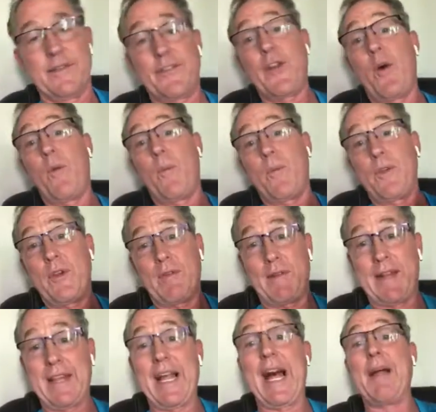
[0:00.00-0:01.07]
So you have
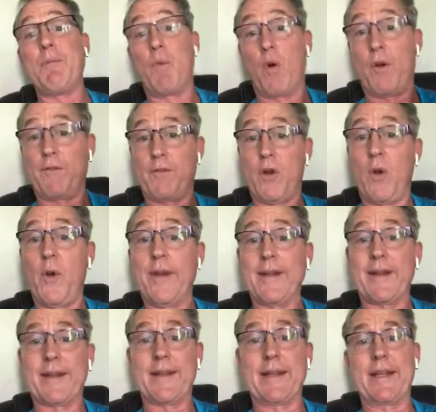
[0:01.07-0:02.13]
a lot more
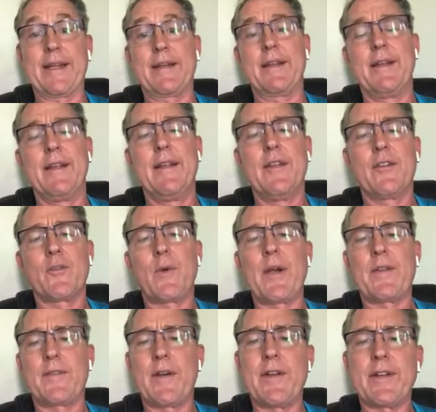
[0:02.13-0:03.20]
flooring to clean. That's
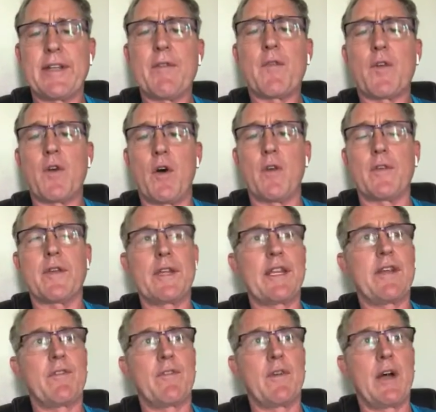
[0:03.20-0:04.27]
why it's very difficult to
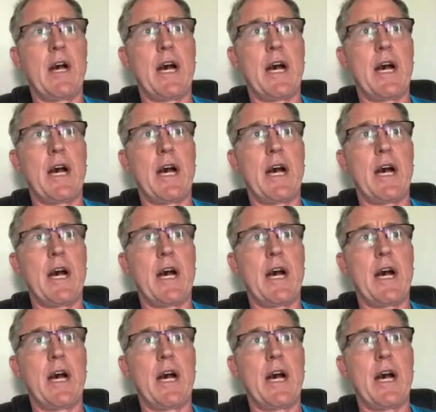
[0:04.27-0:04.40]
give